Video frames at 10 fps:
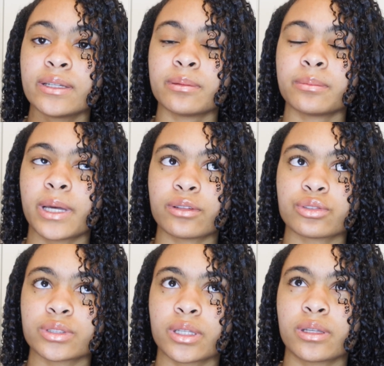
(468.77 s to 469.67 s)
It
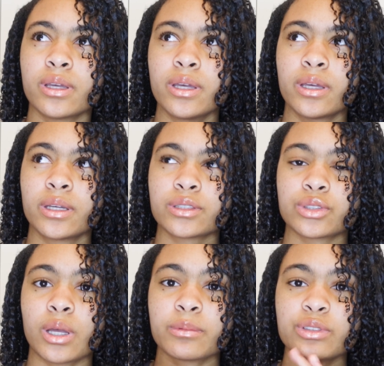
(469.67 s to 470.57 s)
matters like,
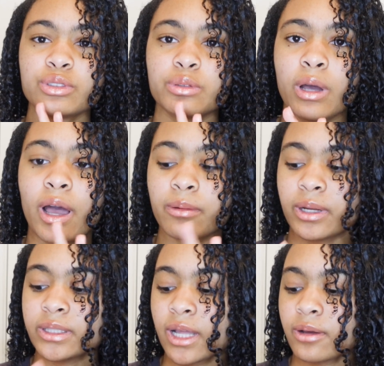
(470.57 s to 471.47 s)
so I'm gonna do high
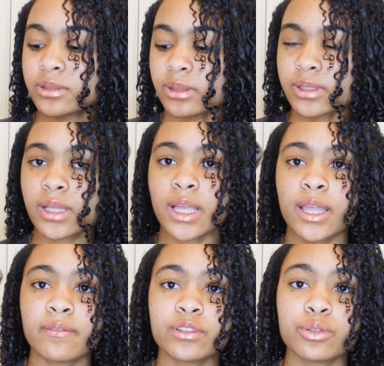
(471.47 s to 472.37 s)
right now. Sometimes I
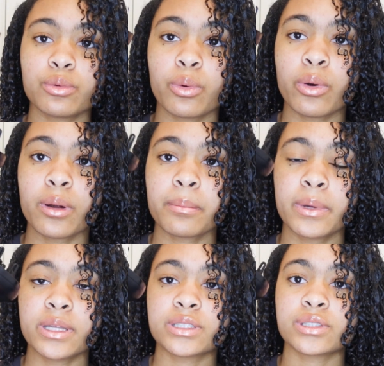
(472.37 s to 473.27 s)
even do warm,
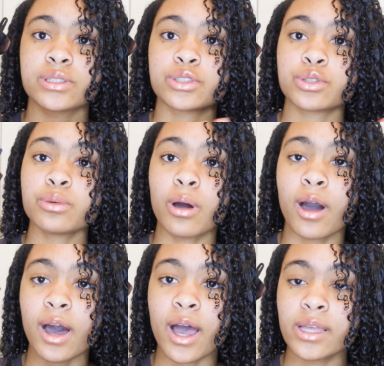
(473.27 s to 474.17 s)
but it's too
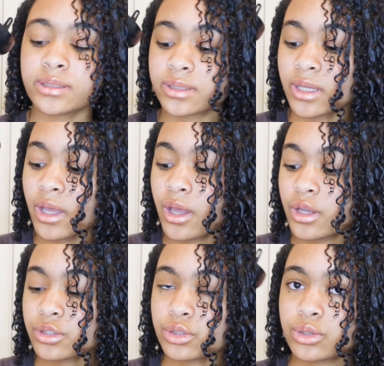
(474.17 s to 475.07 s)
hot.
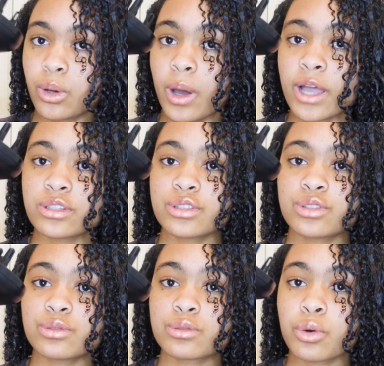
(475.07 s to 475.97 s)
So I
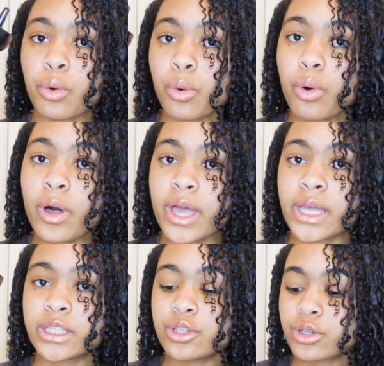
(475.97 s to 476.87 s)
just do cool,
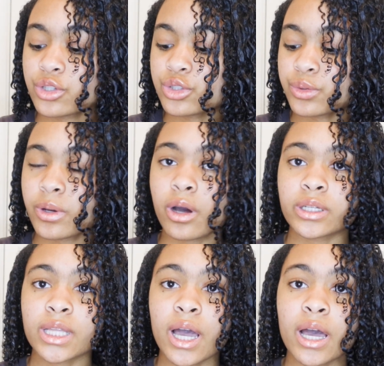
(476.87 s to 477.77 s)
and you could do it
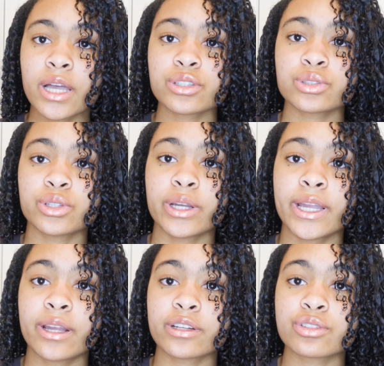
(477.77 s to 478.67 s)
on high so your
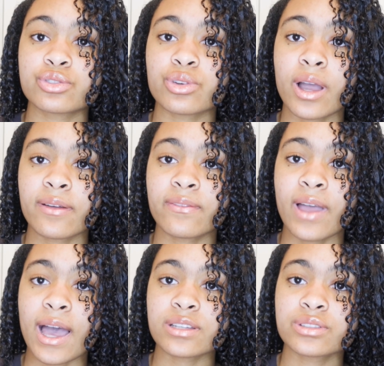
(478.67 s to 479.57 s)
hair can dry
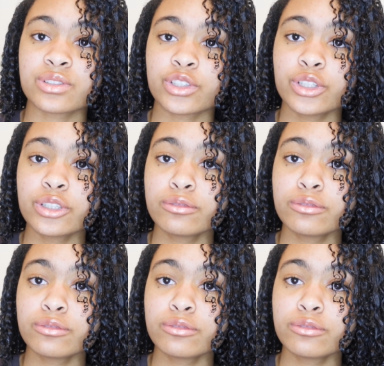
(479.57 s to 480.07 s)
faster.